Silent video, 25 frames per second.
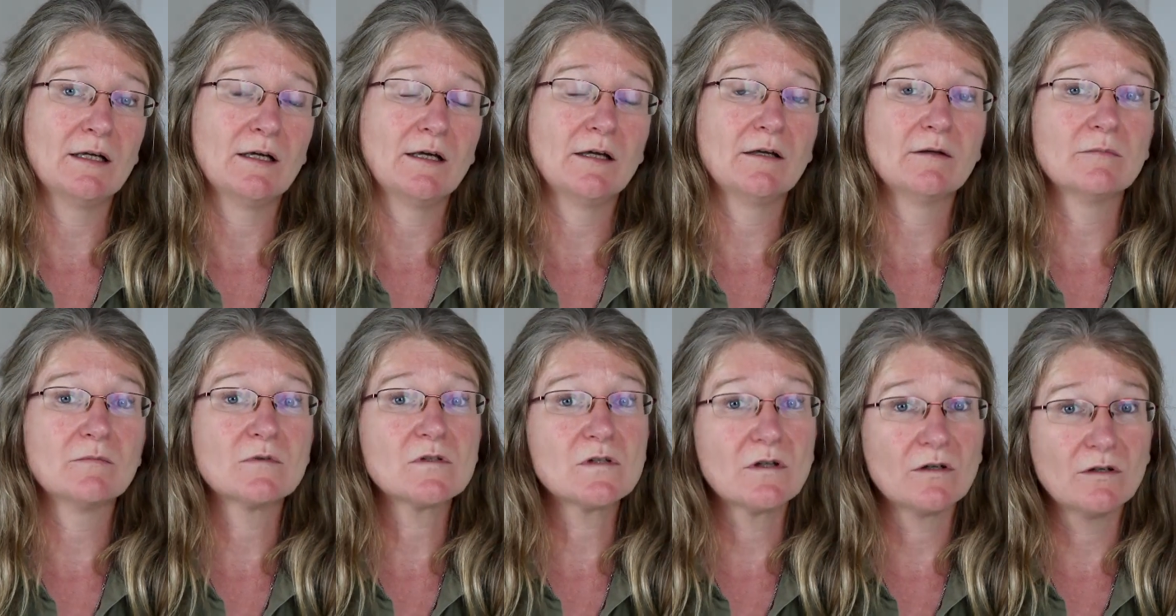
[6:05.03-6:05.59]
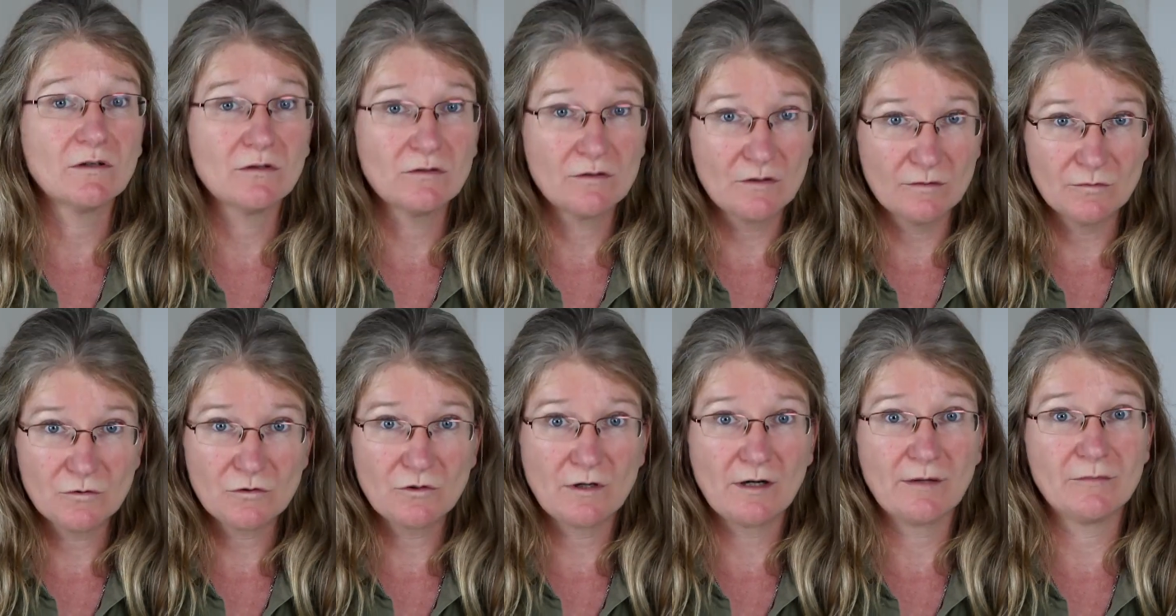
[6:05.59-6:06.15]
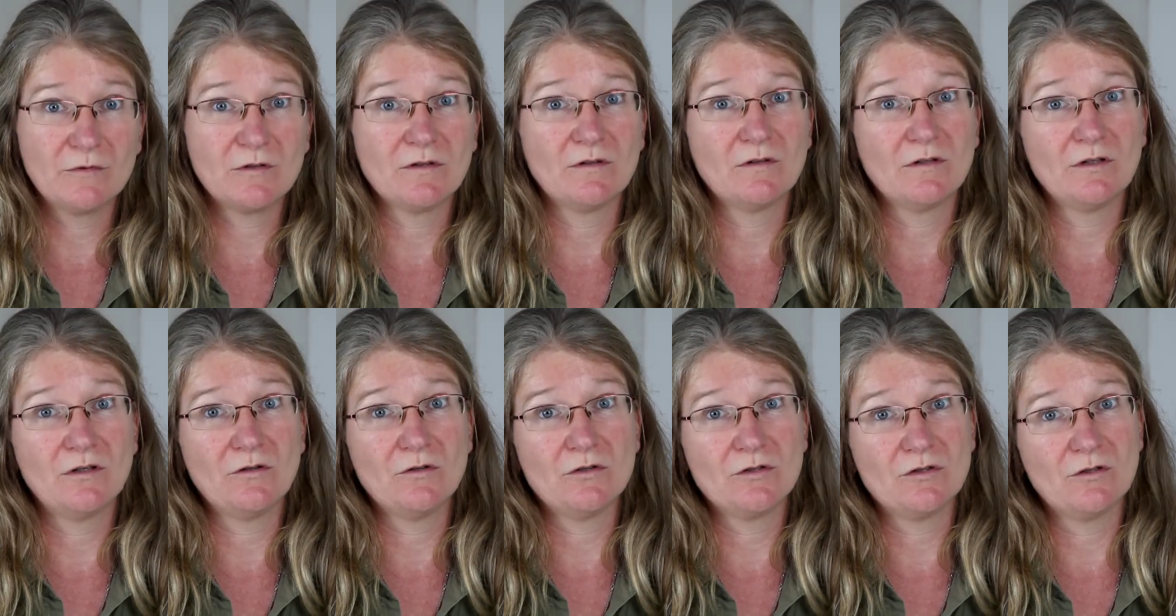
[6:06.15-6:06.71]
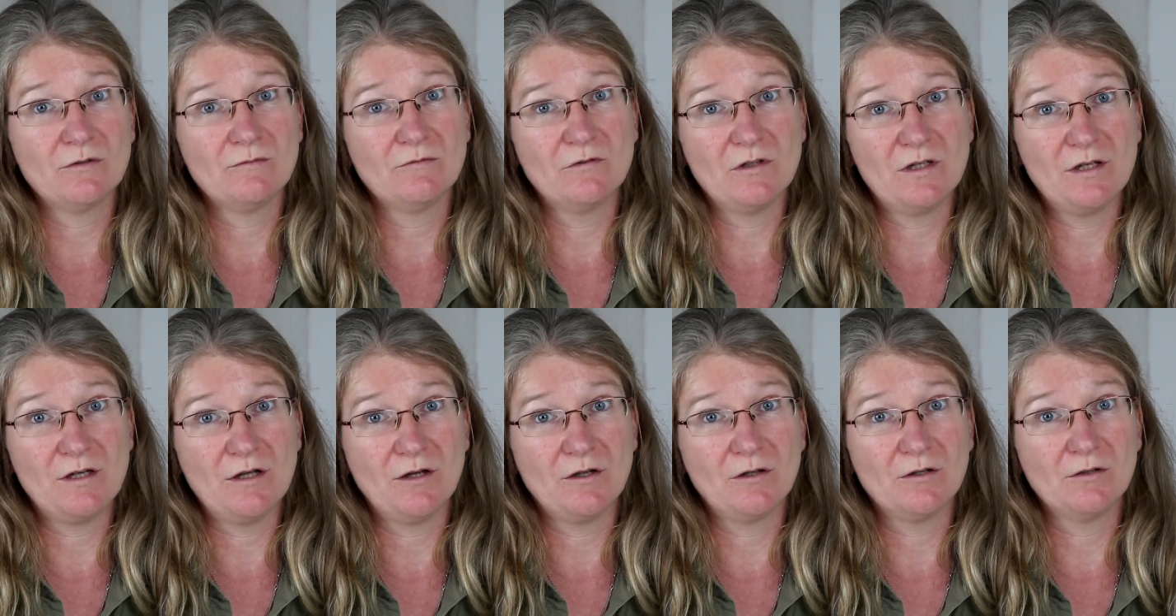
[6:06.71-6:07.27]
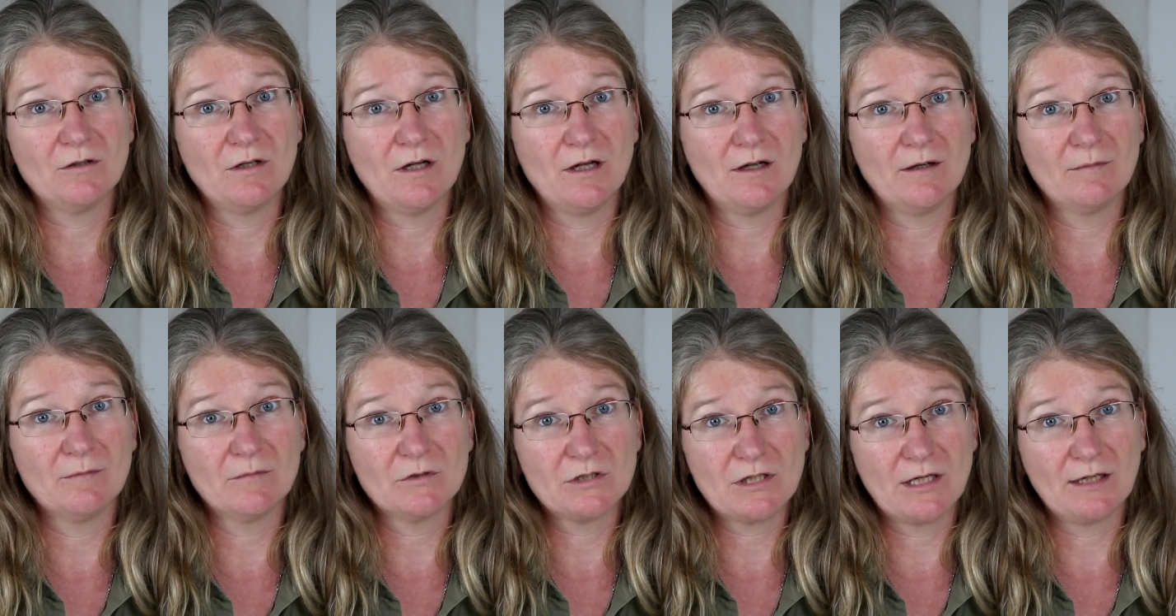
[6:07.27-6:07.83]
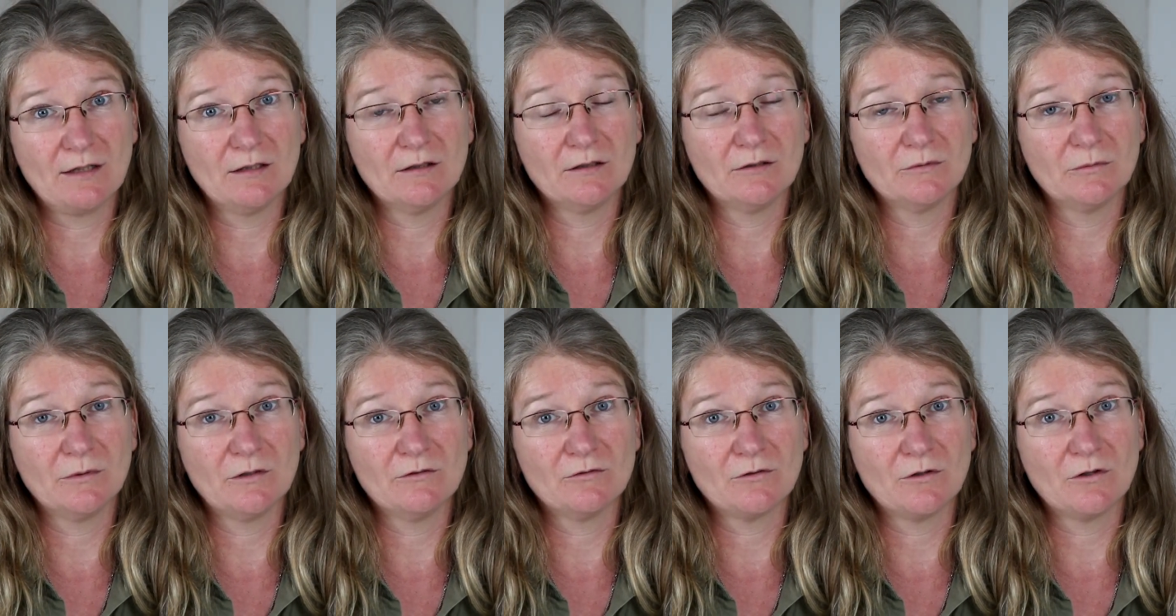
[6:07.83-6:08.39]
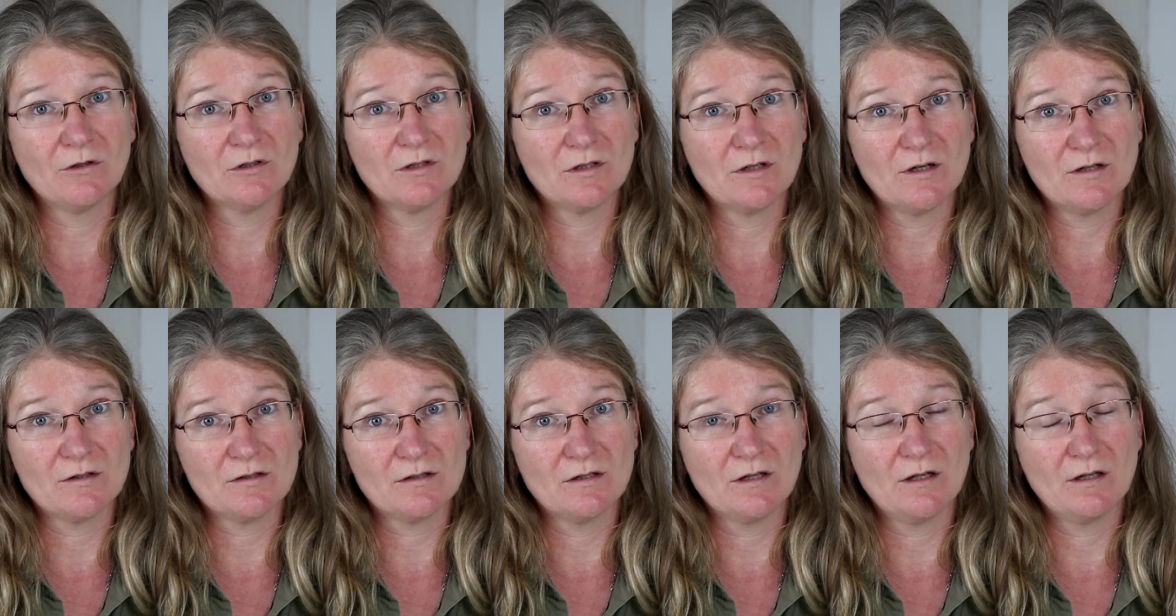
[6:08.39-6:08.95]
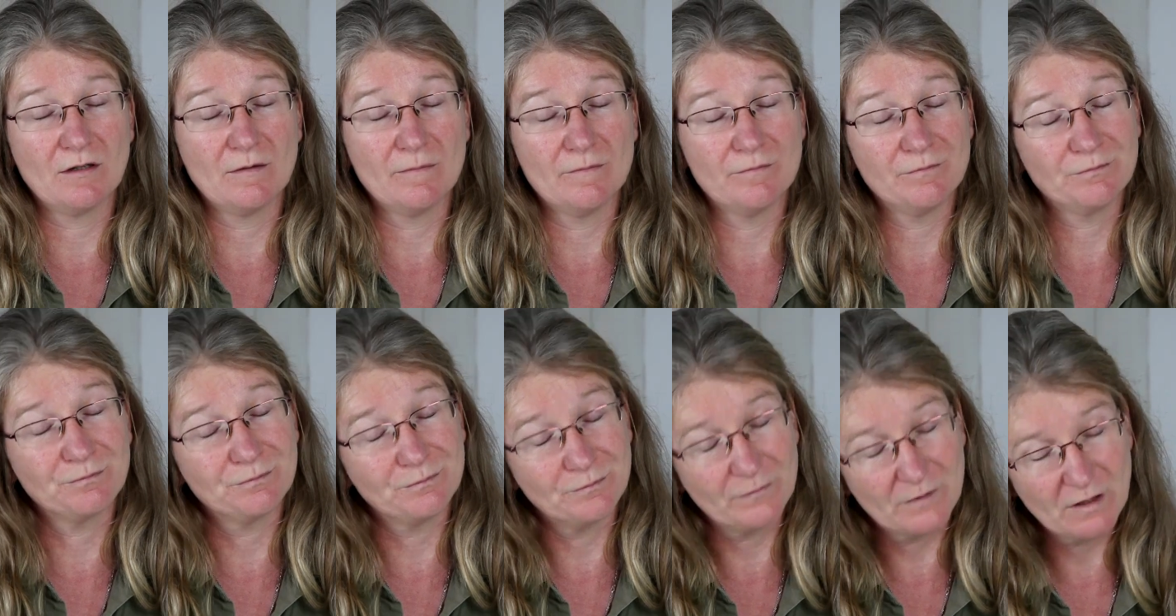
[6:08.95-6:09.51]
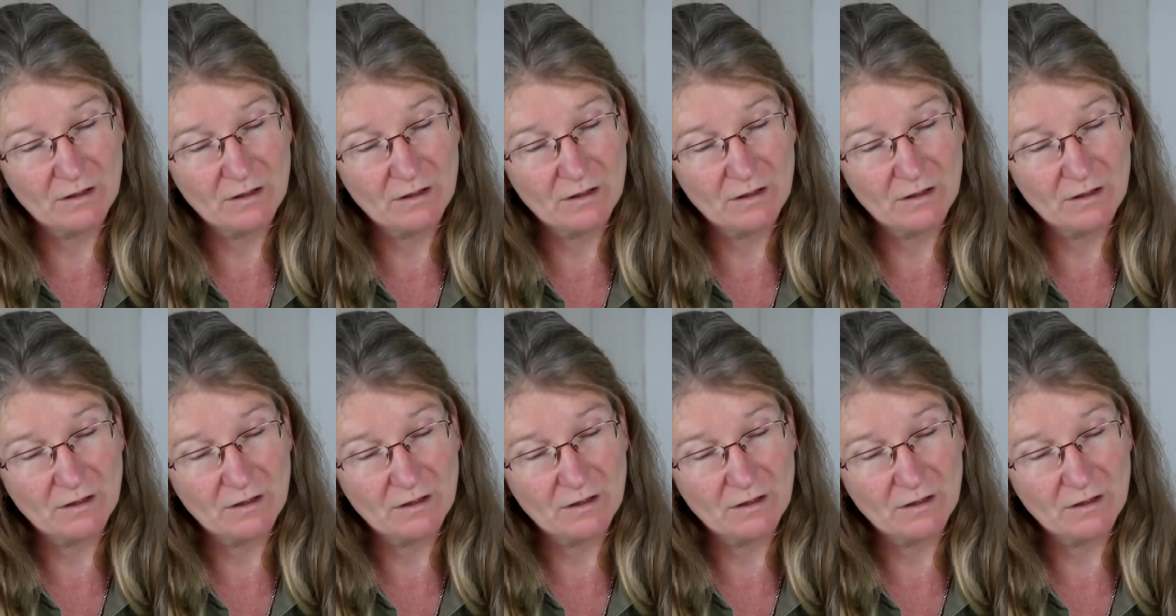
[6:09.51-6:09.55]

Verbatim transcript: Um, so subscribe to the YouTube video um, channel that we've got, Art, um,